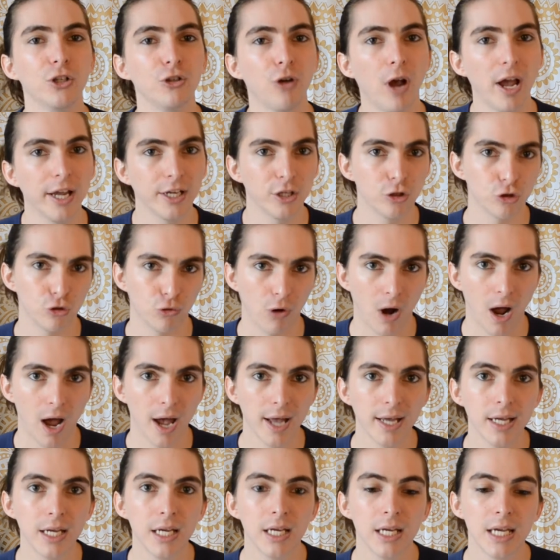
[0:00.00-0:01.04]
dry and
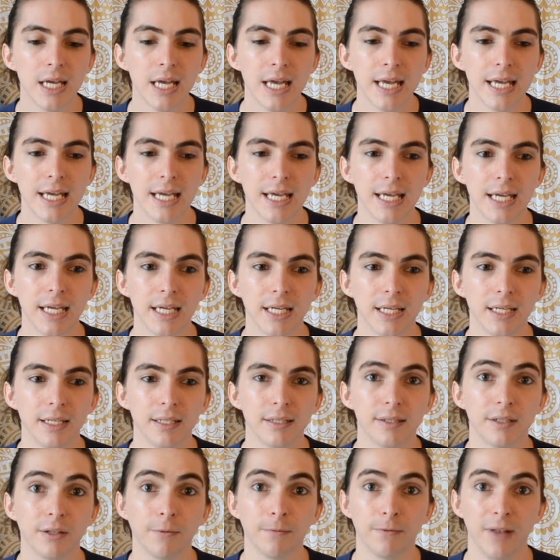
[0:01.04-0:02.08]
dry
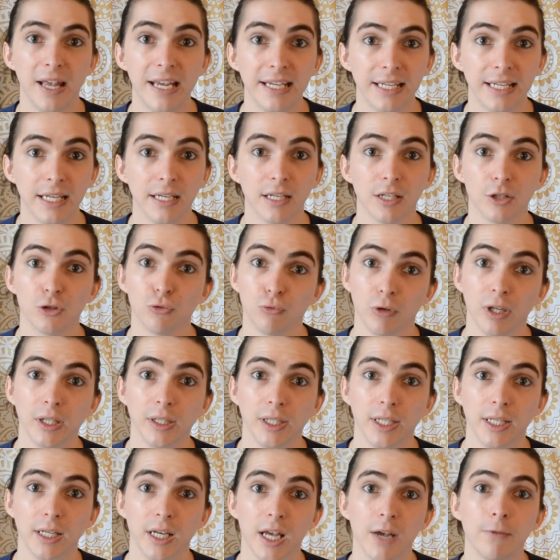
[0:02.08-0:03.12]
is the flakiness,
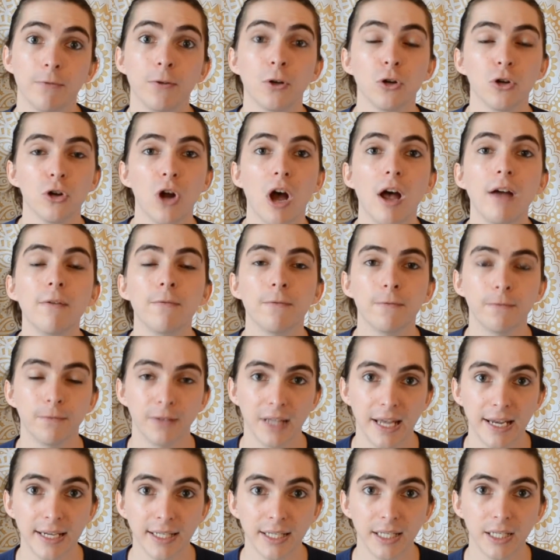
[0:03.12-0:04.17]
really. If you're not
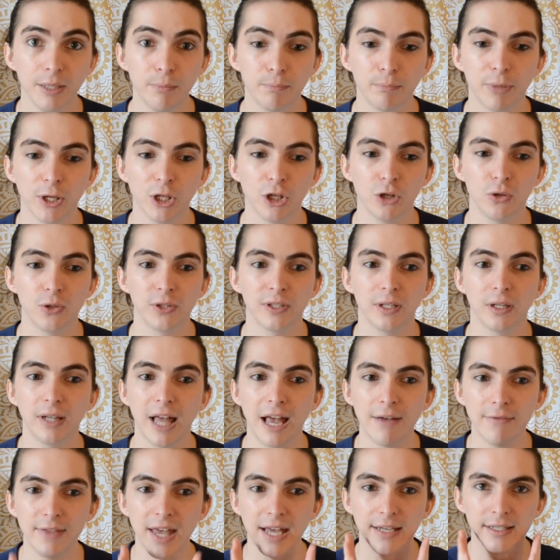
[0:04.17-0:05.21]
flaky, but you still
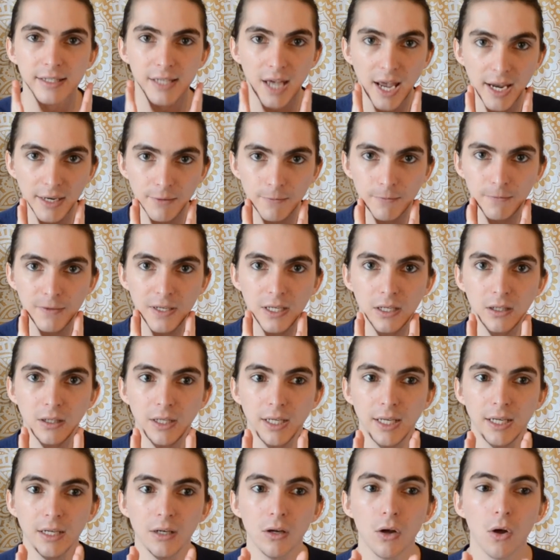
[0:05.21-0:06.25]
have that tight
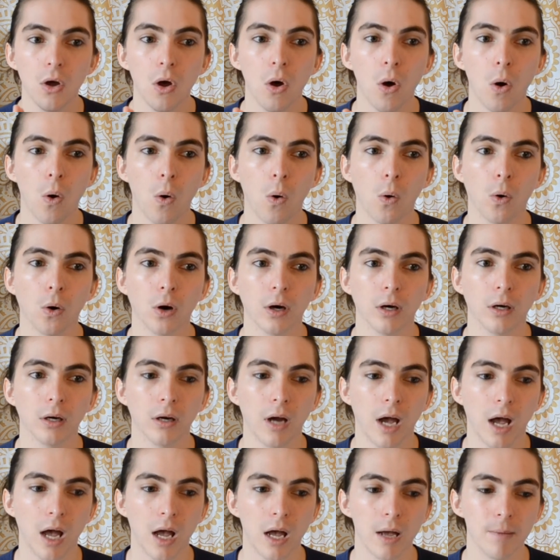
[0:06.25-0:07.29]
feeling, or
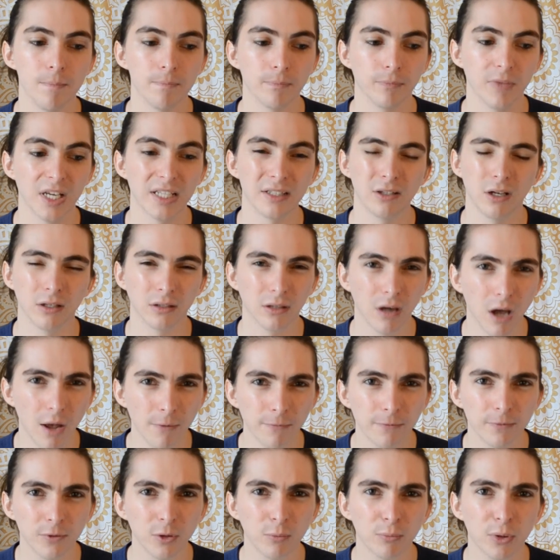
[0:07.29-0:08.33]
it's
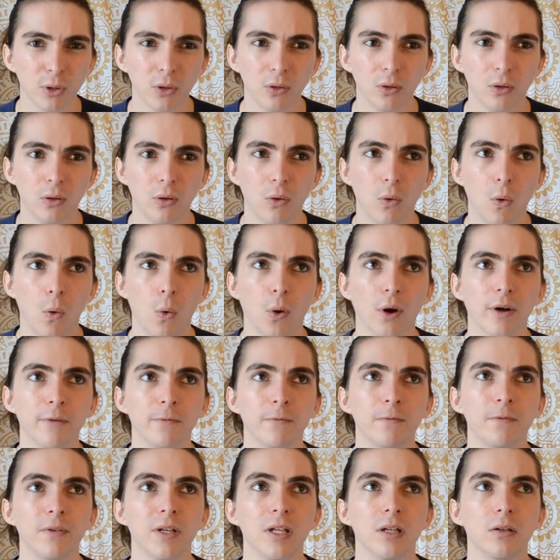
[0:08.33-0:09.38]
uncomfortable, or it
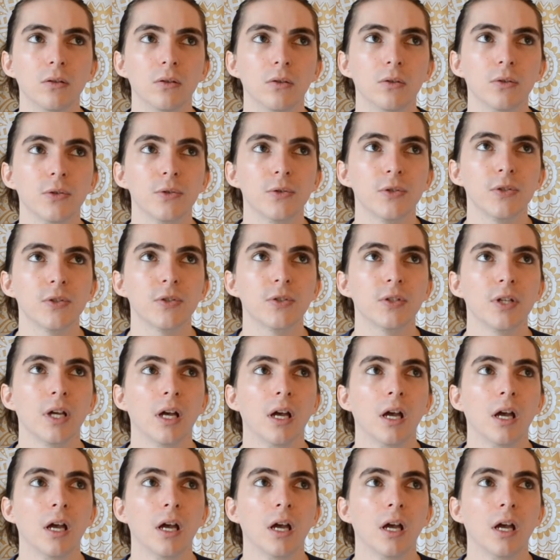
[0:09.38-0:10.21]
feels